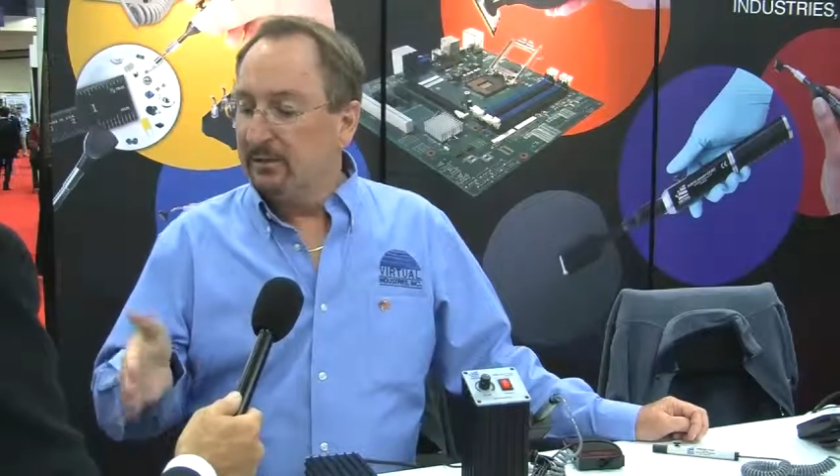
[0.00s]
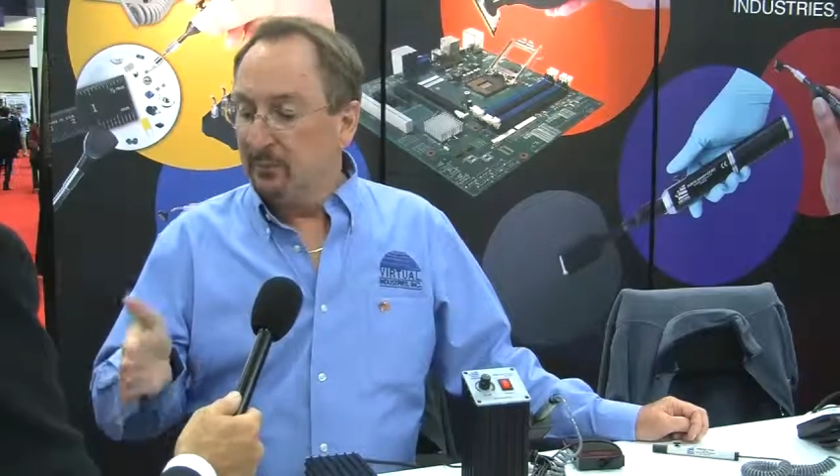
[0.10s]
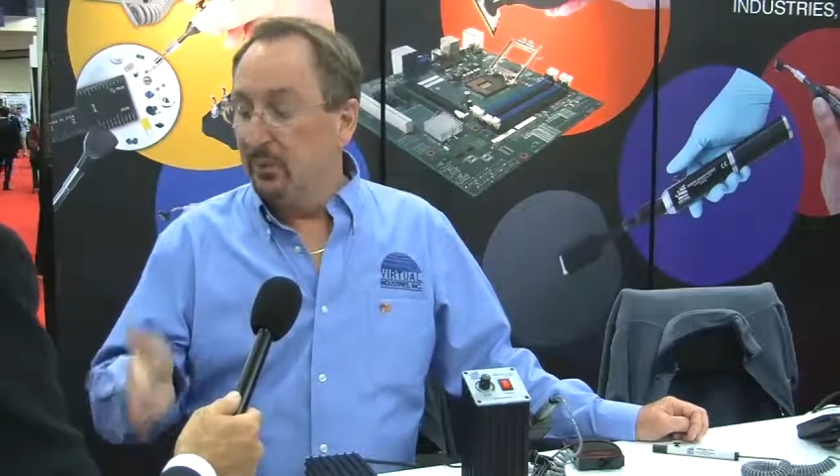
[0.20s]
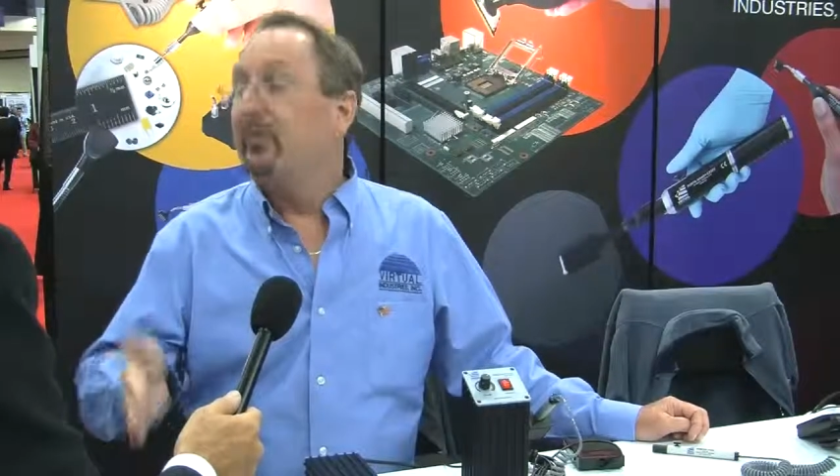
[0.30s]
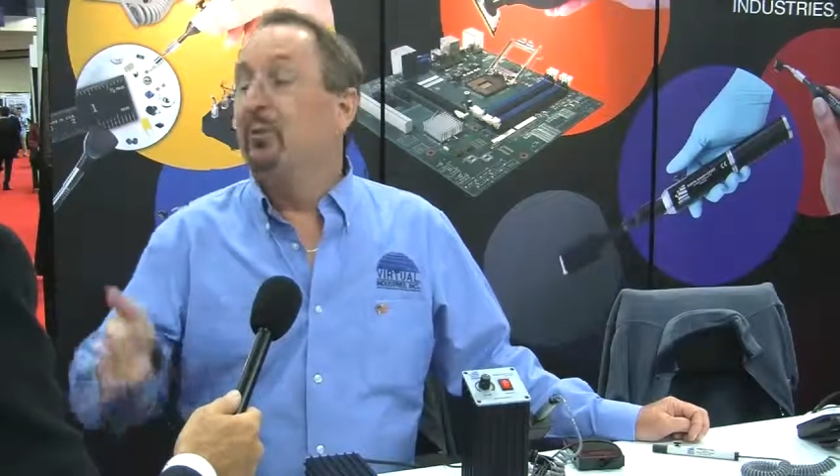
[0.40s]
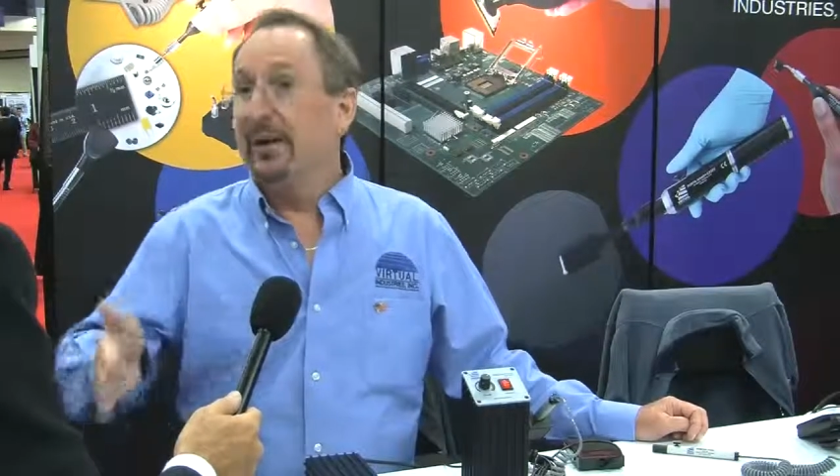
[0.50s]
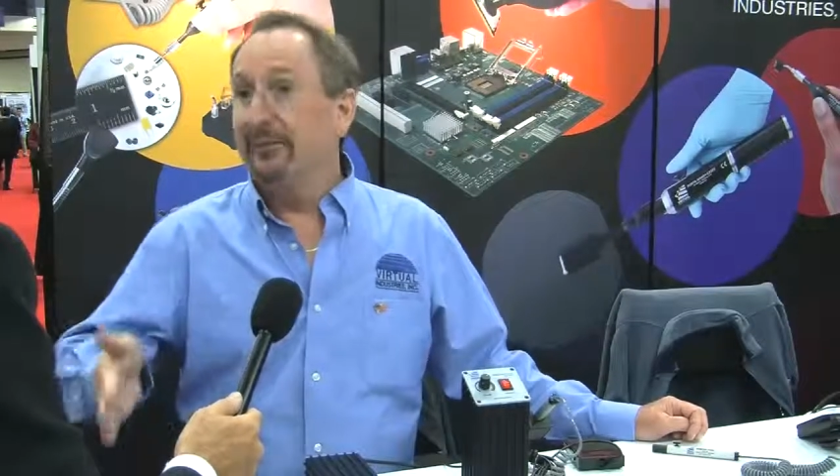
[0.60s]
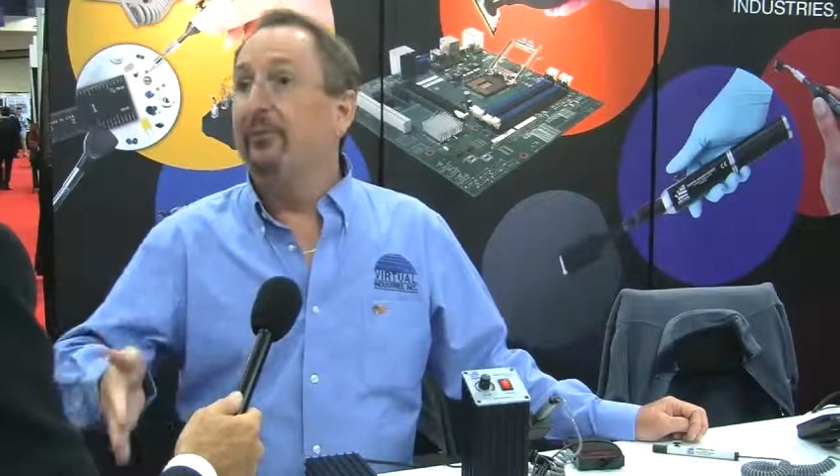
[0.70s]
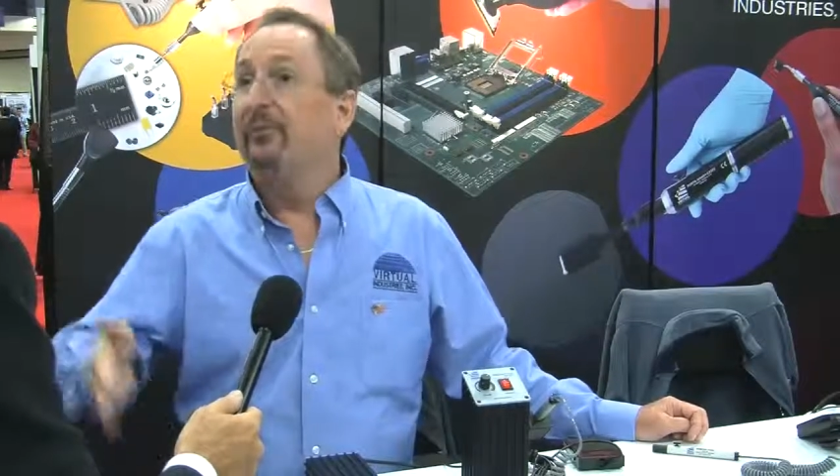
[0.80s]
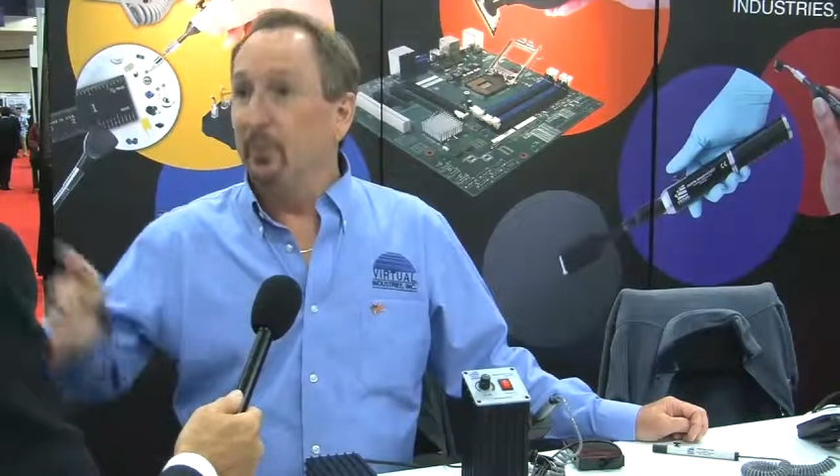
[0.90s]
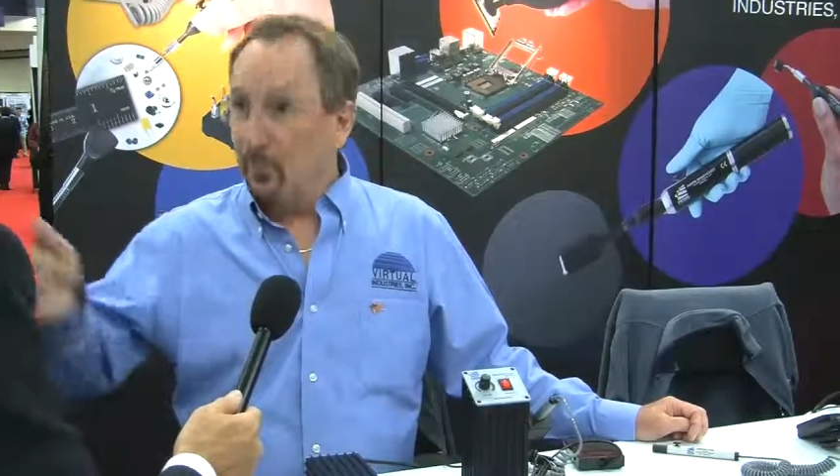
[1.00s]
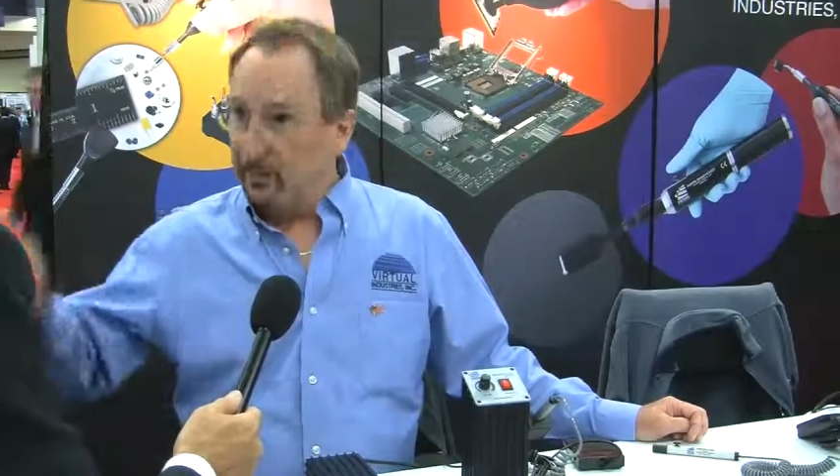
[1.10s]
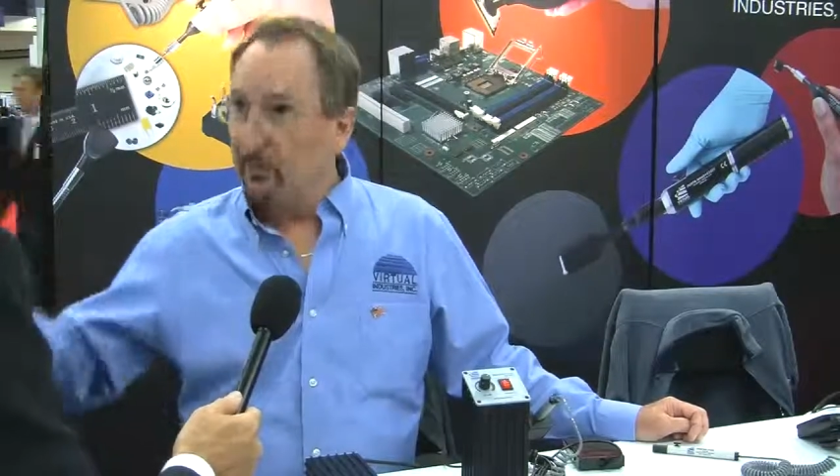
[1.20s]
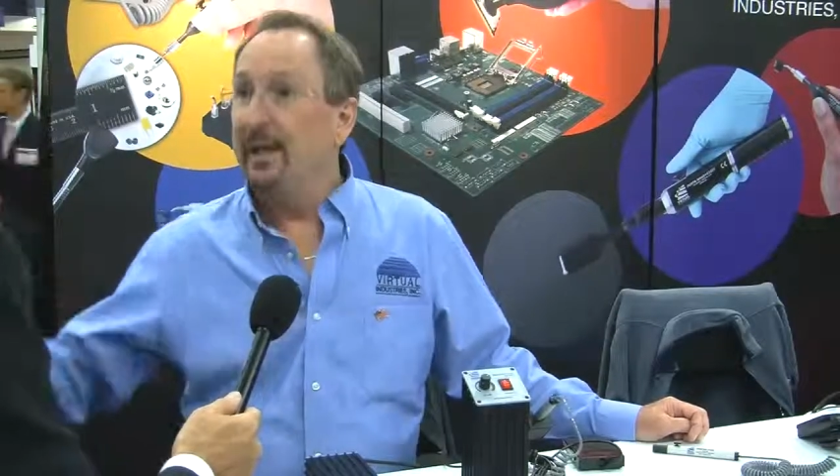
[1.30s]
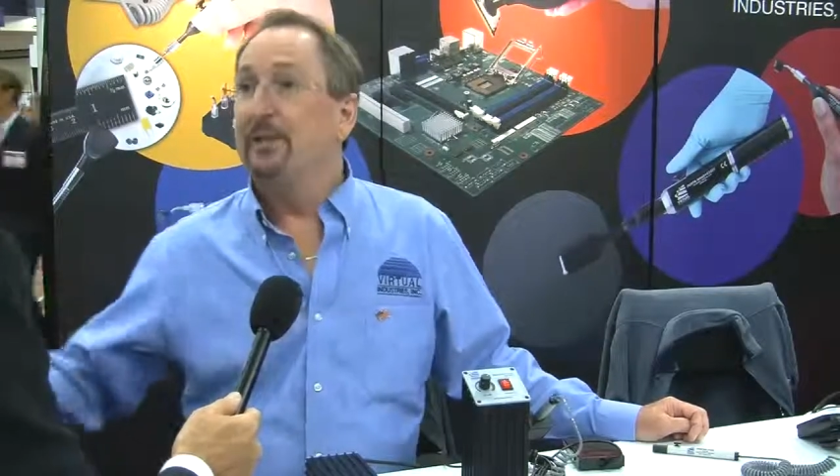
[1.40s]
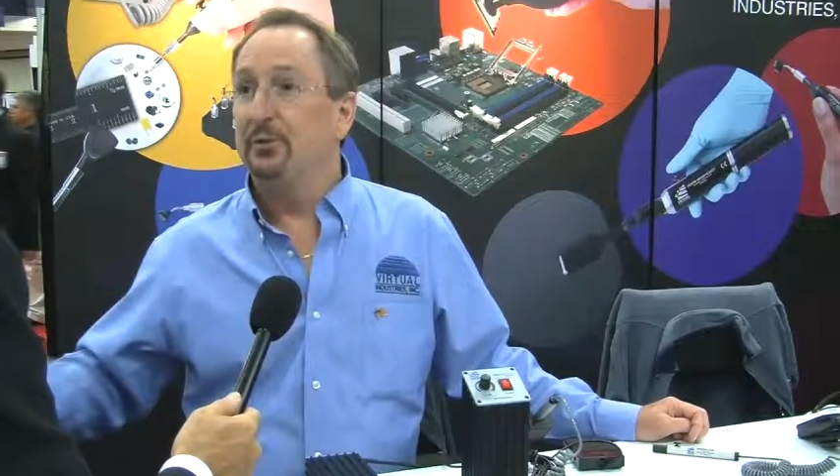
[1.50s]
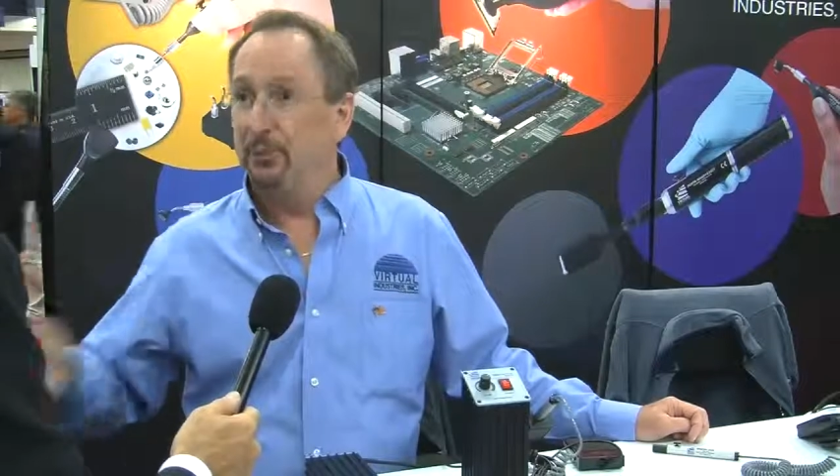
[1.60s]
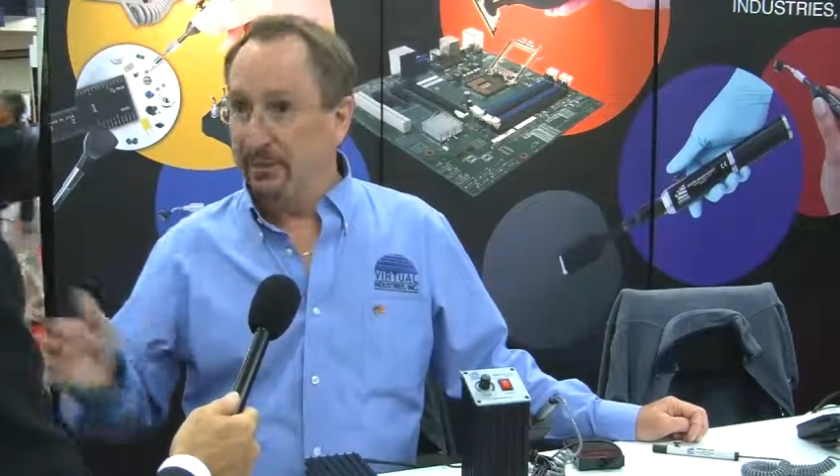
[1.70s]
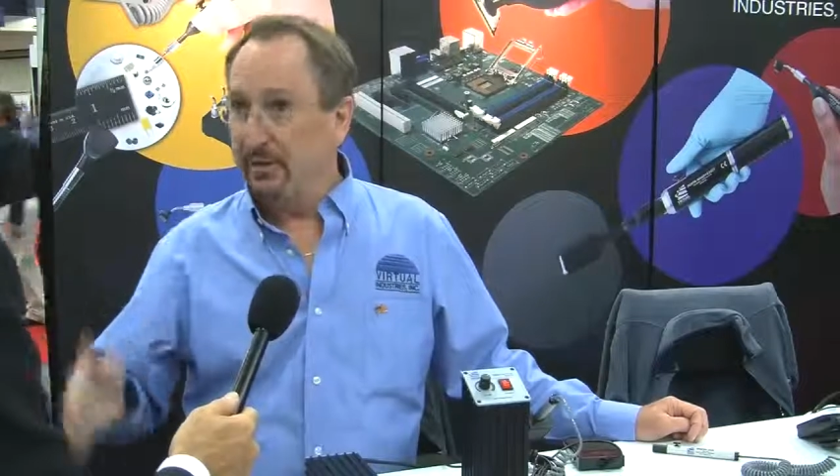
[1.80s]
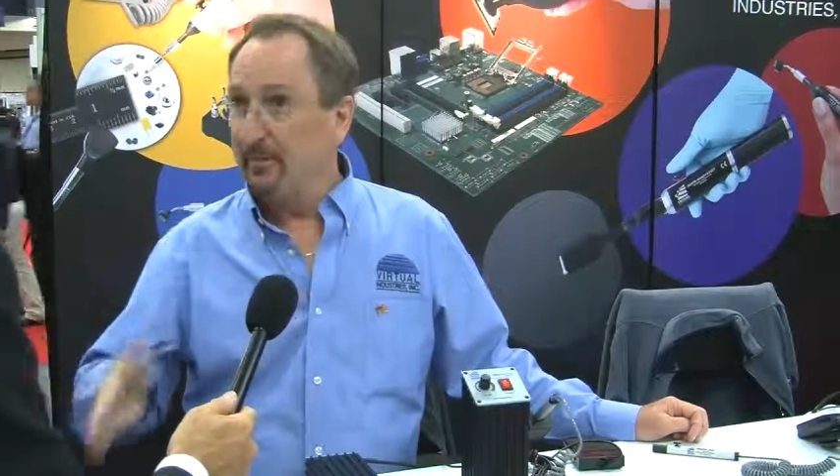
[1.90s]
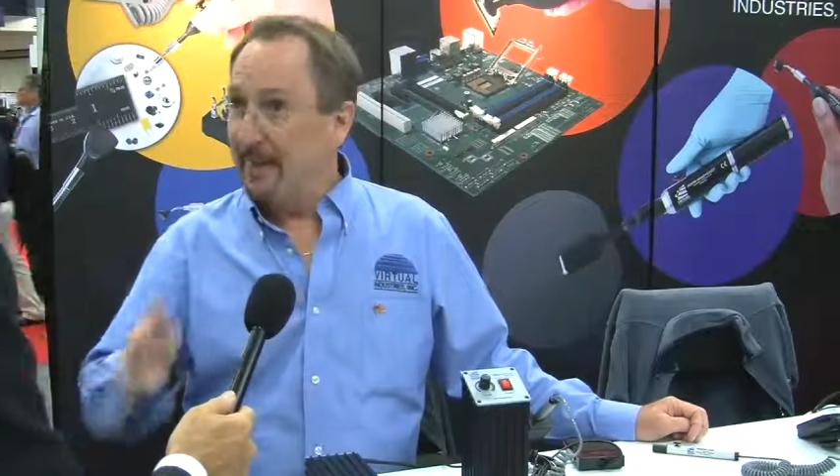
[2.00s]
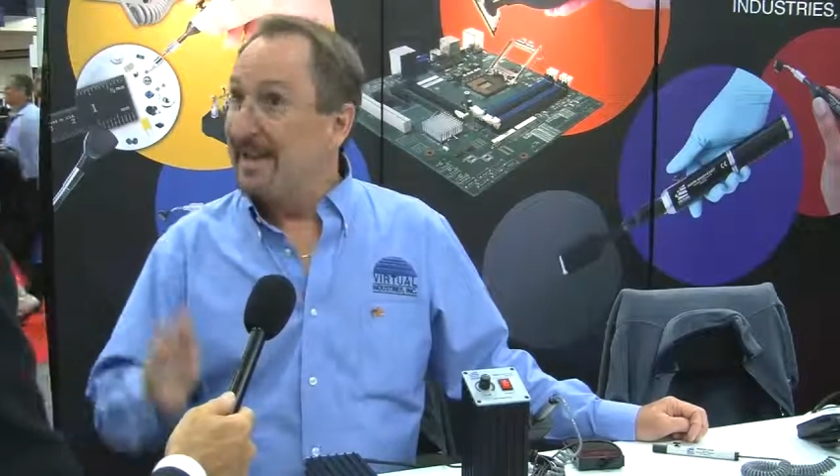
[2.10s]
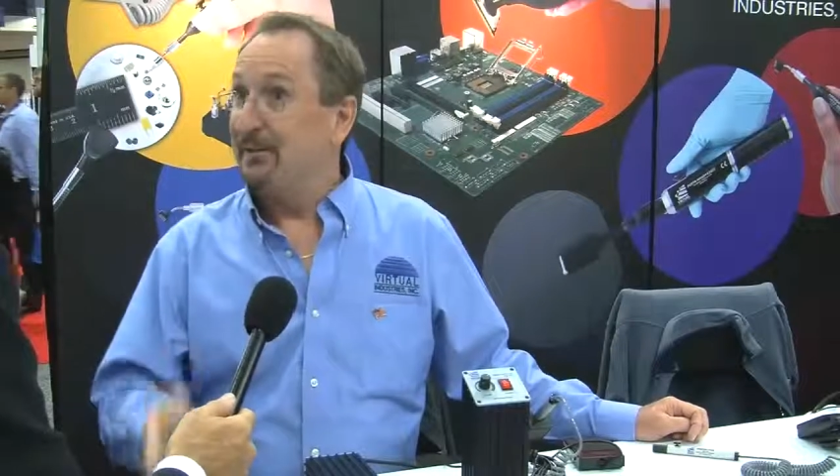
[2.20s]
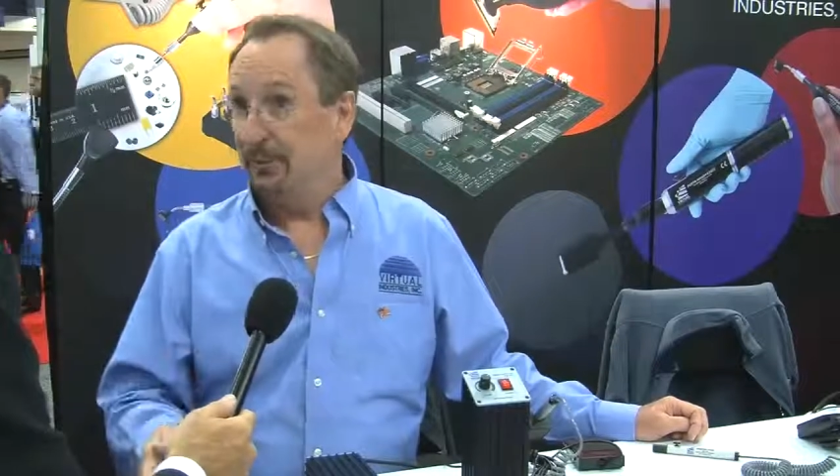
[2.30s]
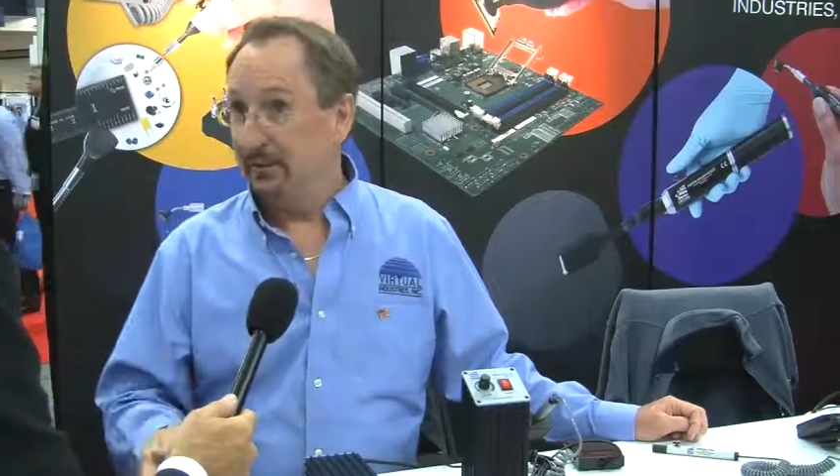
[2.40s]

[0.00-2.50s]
move the wafer from one location to another manually.